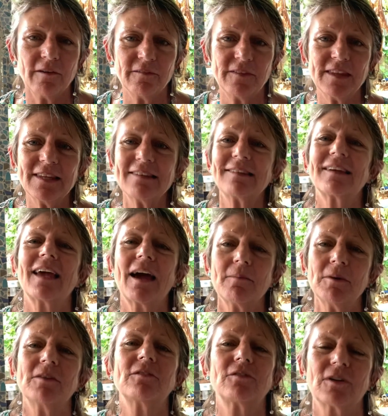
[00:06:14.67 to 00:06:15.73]
this
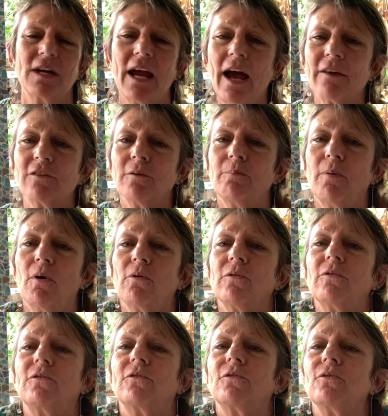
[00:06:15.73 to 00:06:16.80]
chemistry, as
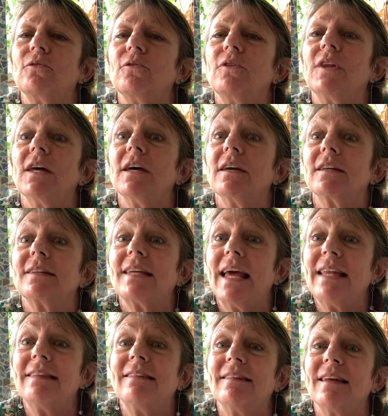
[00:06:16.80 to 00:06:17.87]
opposed to the
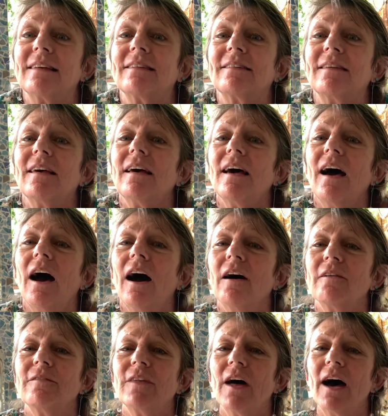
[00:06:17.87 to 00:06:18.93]
tenseness
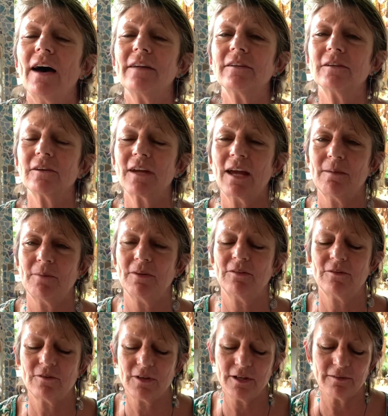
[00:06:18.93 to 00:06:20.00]
of the other
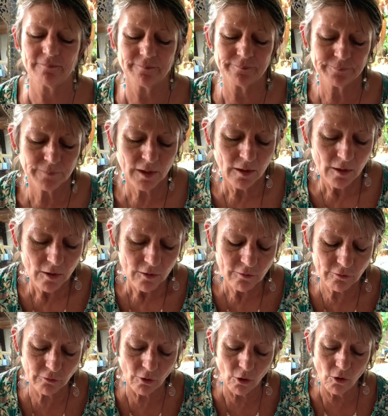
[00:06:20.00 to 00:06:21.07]
chemistry.
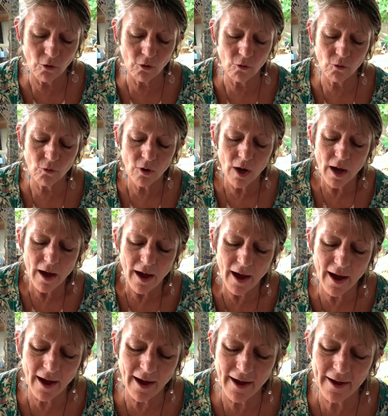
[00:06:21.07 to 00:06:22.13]
So
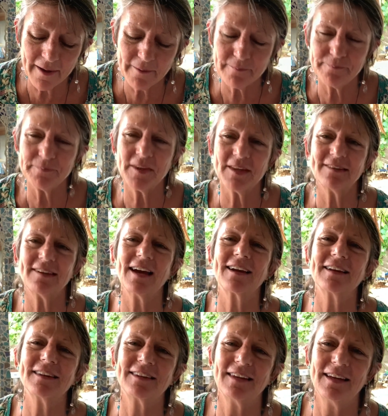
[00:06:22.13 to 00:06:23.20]
the
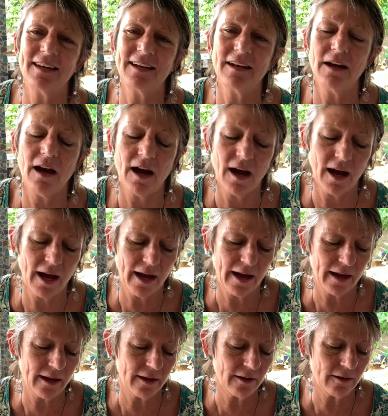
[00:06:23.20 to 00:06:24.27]
second thing
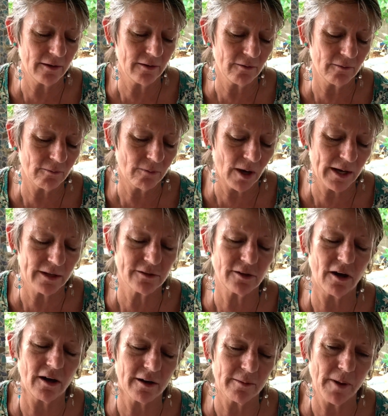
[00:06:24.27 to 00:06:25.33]
I want to
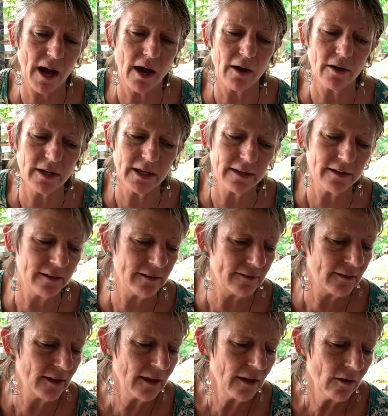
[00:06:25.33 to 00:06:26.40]
talk about is
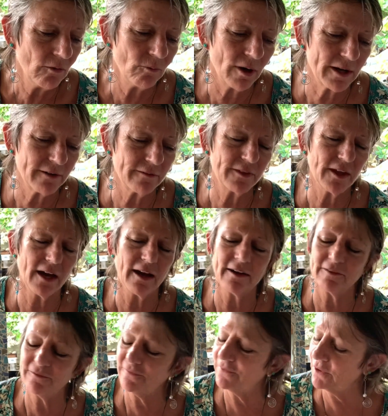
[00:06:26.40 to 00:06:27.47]
one of the
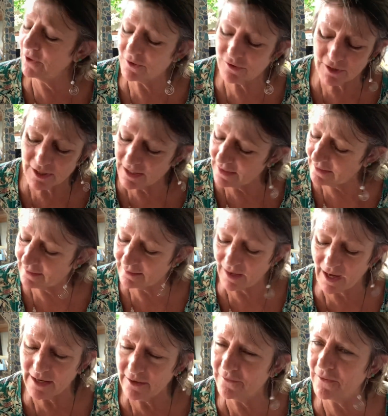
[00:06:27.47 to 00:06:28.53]
unfortunate
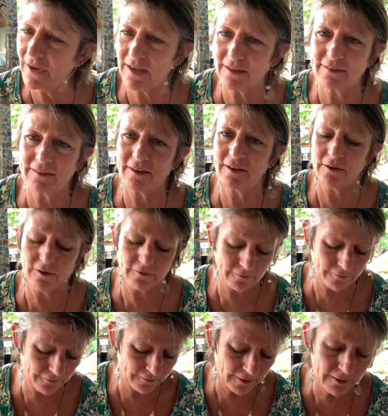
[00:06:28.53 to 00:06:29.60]
side effects
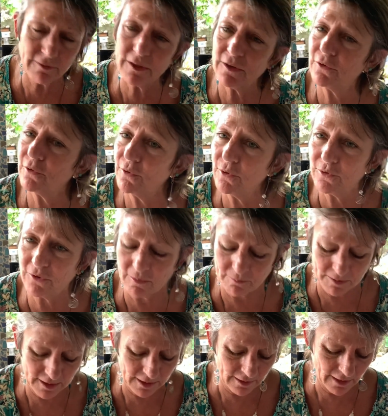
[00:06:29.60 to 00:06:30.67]
of living through
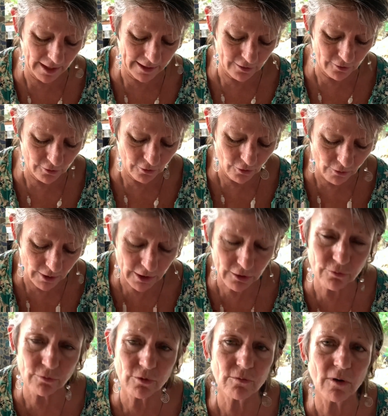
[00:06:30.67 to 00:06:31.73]
something like you're going
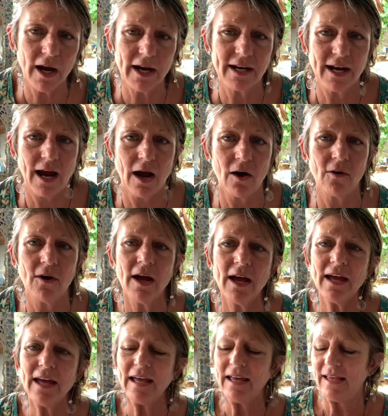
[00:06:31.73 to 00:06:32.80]
through right now
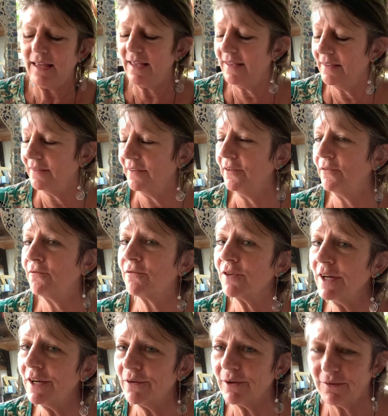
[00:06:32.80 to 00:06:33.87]
is the
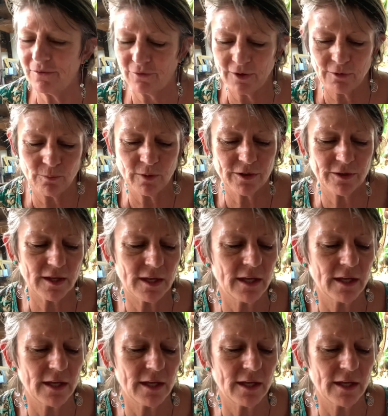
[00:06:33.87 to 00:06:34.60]
frequency with